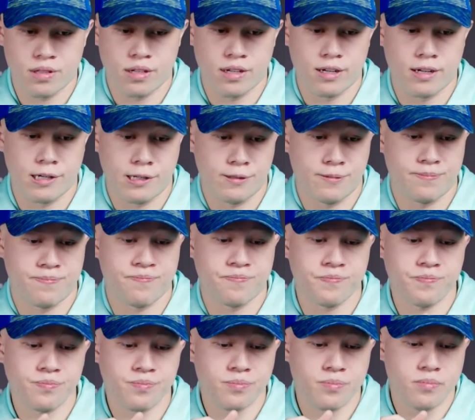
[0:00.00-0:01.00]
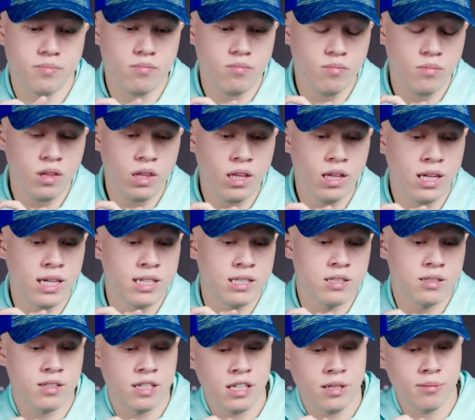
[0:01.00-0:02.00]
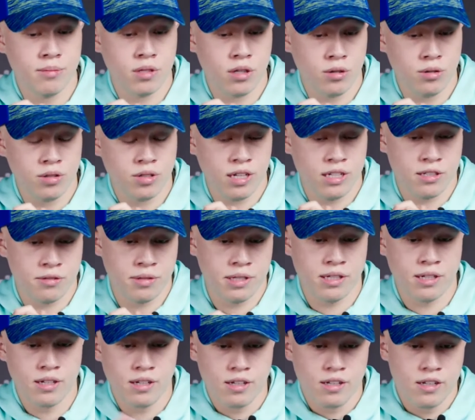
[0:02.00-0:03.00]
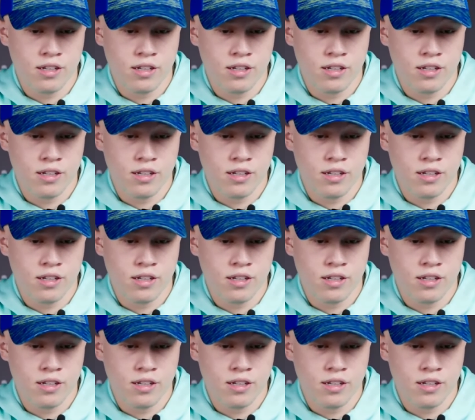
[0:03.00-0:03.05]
In team notes, as we